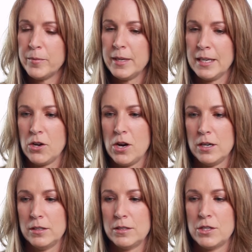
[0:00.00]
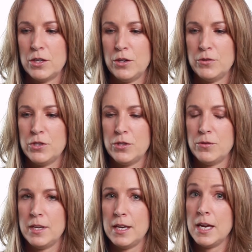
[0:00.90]
being called to go
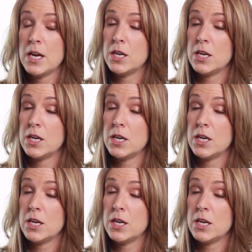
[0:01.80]
to the